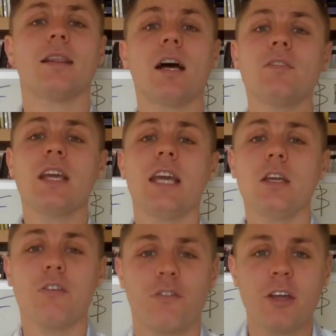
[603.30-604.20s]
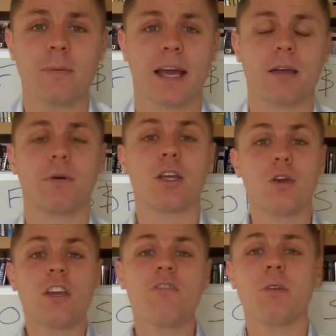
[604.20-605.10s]
love to hear your feedback, and by
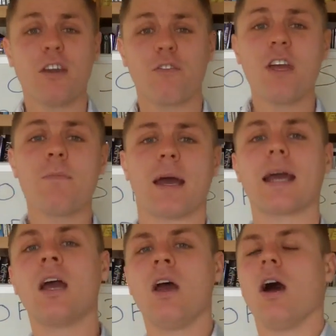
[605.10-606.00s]
you giving me your feedback,